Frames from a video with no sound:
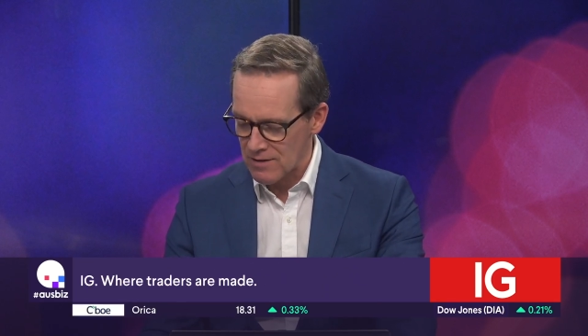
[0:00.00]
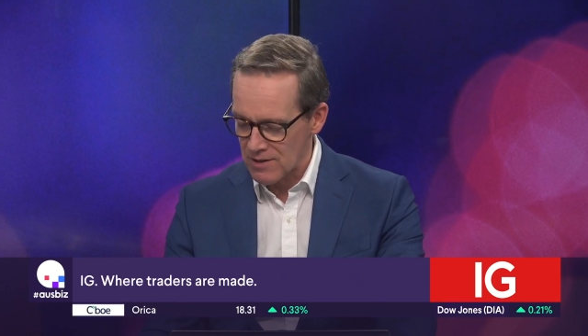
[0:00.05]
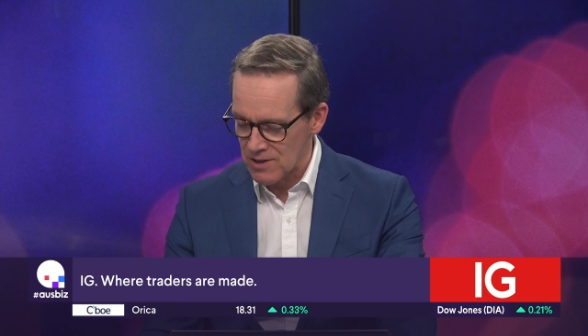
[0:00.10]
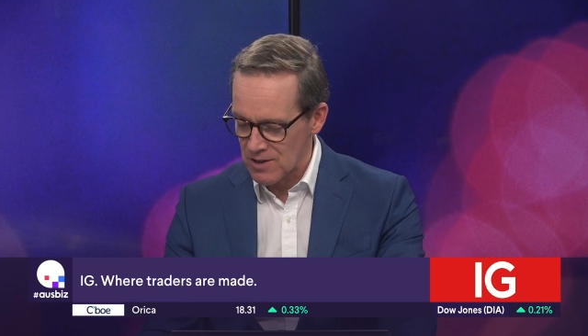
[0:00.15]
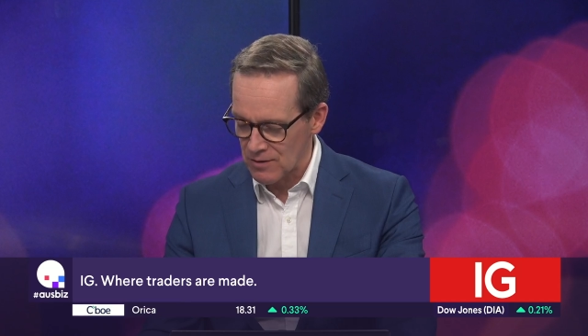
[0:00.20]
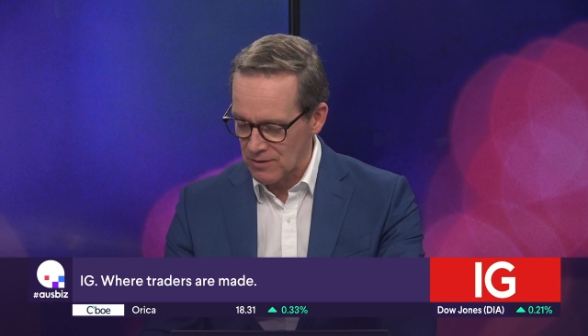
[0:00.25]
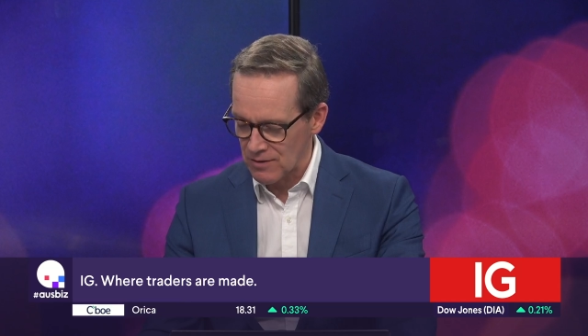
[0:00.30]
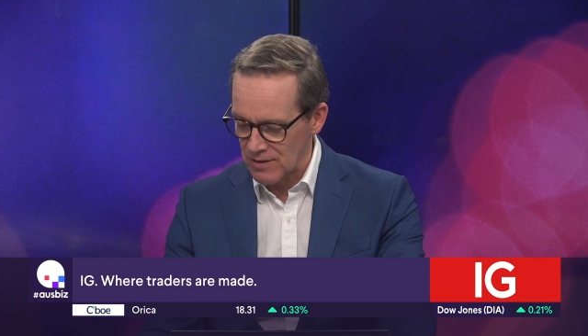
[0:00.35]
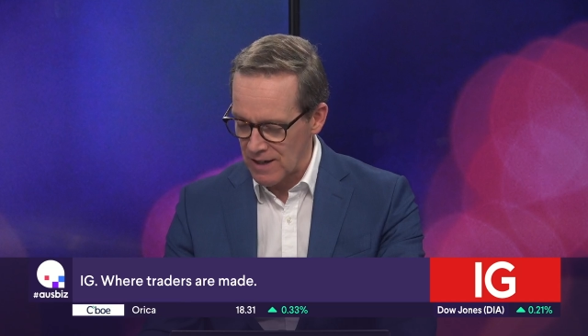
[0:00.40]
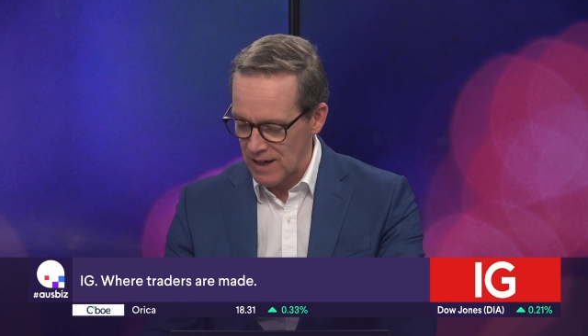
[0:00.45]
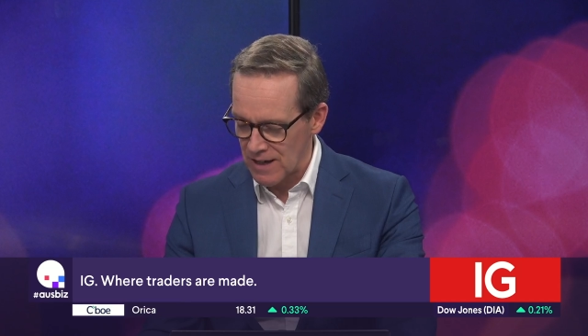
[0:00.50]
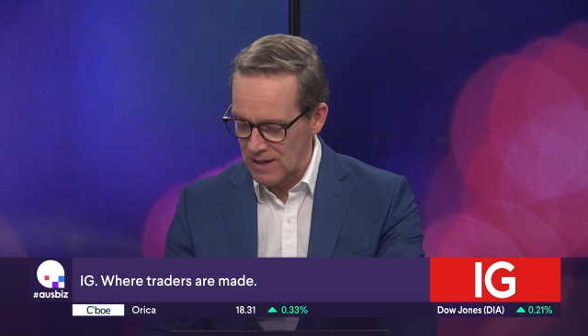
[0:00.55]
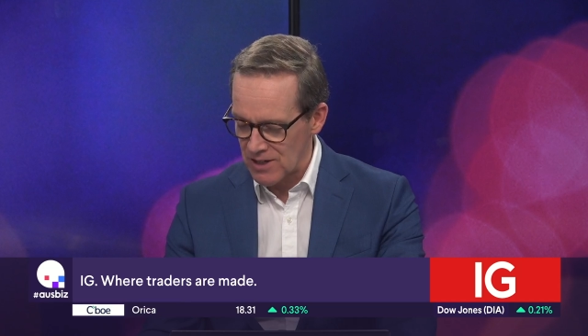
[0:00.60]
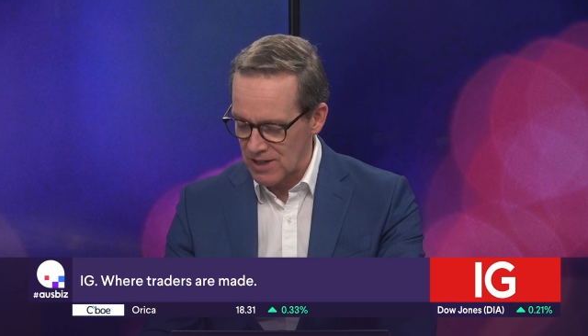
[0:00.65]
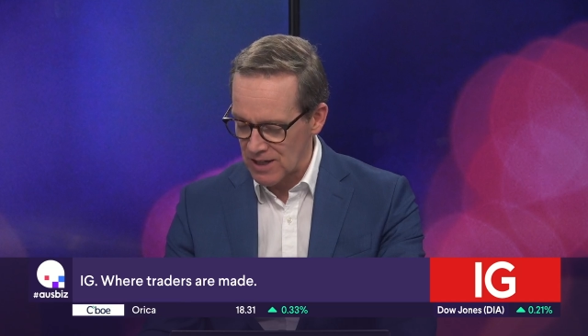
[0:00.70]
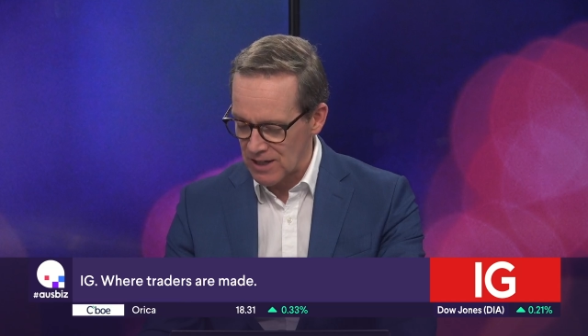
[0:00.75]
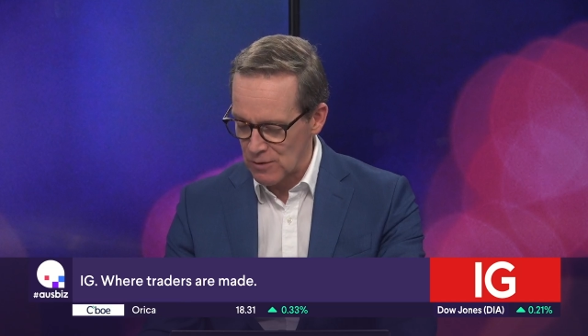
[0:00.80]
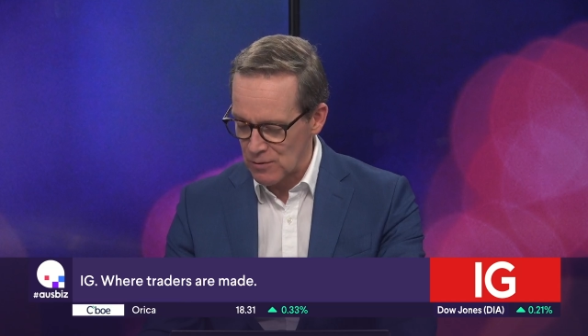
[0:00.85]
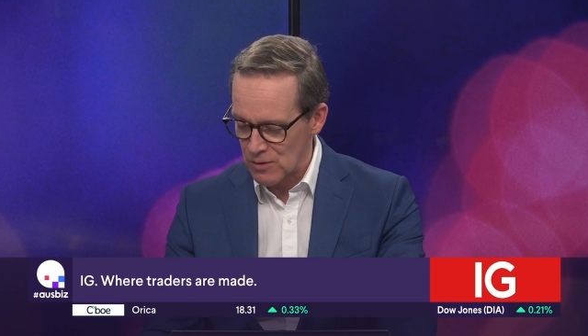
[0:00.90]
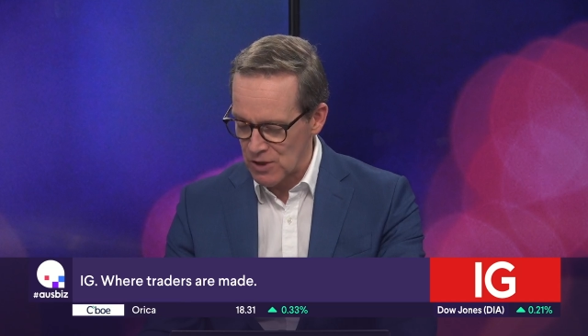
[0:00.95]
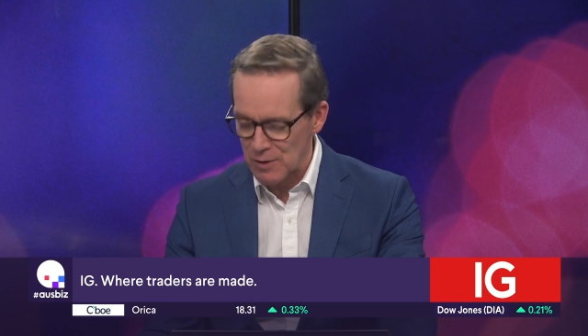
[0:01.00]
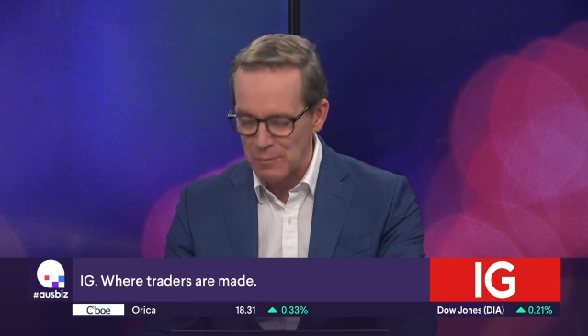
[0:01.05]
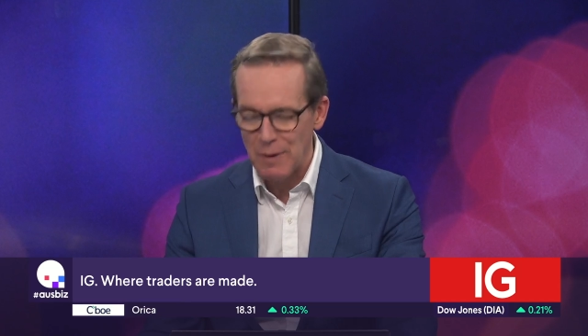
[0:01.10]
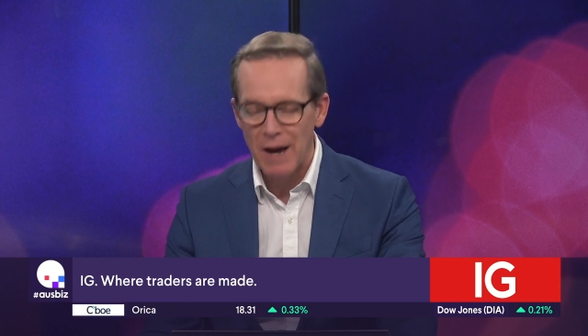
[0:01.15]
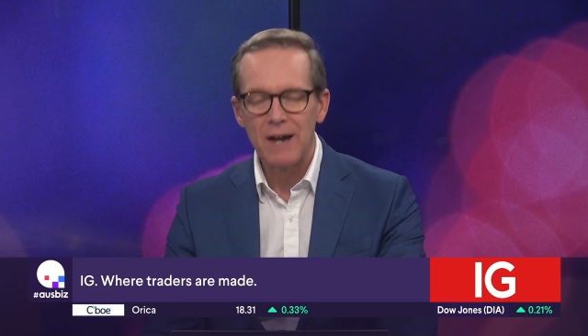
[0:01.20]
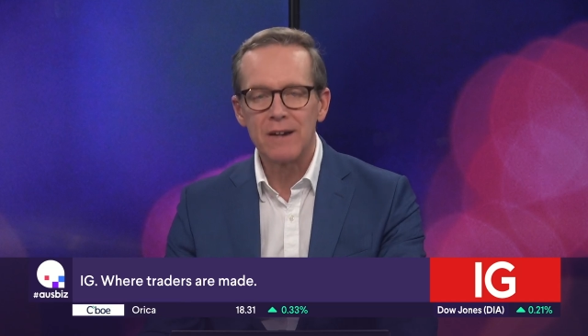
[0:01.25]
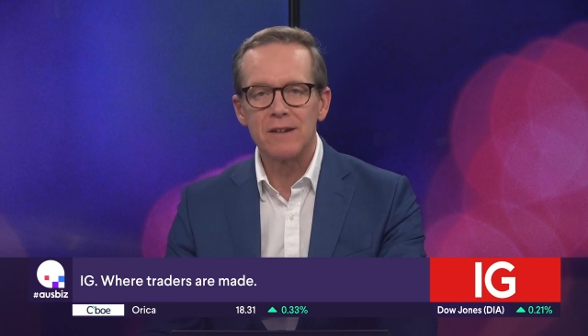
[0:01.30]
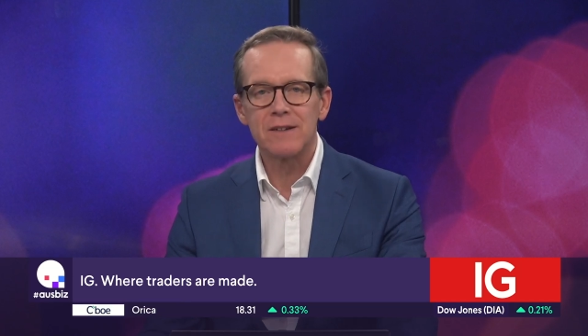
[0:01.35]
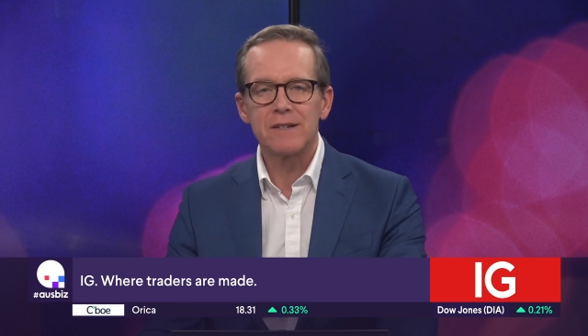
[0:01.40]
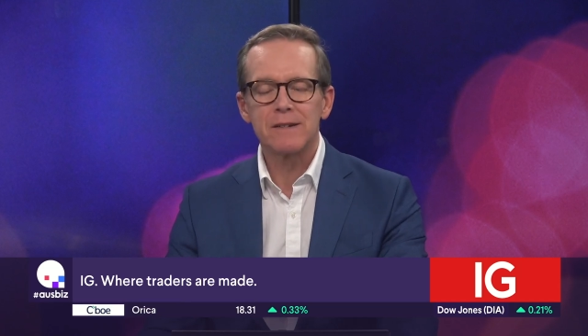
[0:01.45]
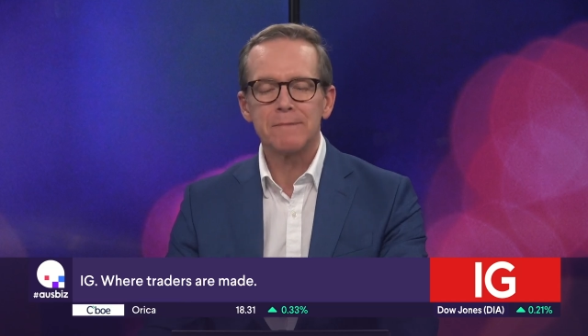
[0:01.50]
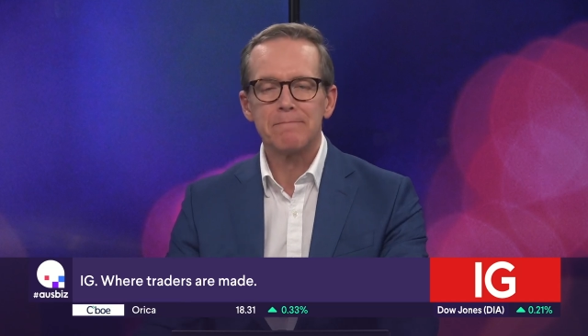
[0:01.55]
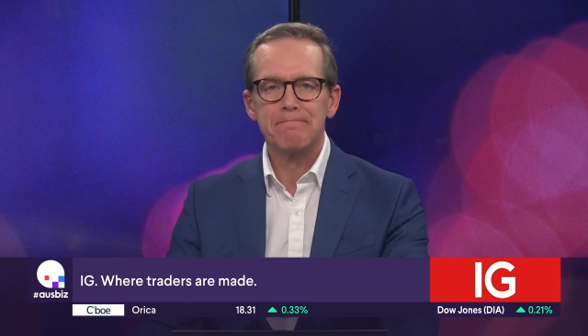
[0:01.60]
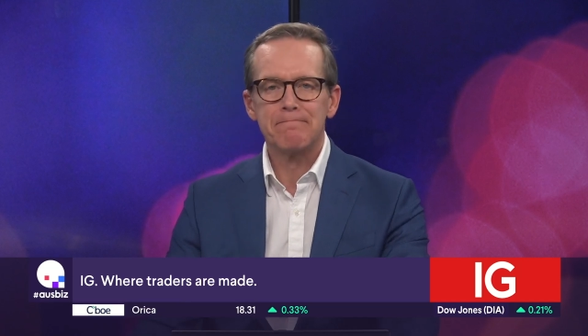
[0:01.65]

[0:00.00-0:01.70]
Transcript: stock of the day, GQG Partners.